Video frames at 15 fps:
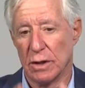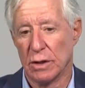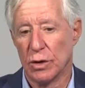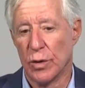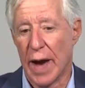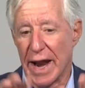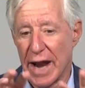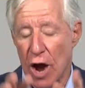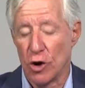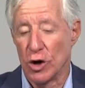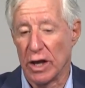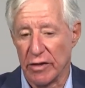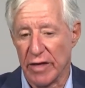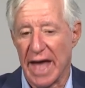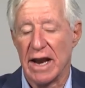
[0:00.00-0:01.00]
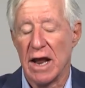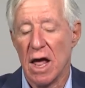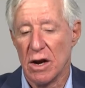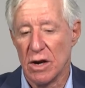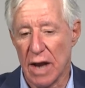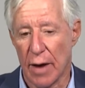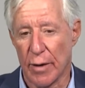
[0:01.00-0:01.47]
who had only that,
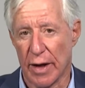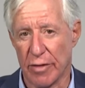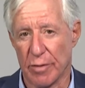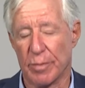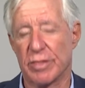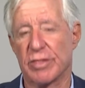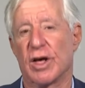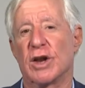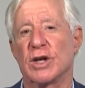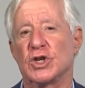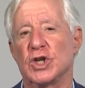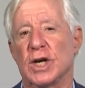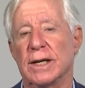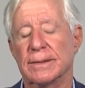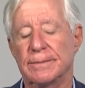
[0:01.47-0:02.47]
no other pathology.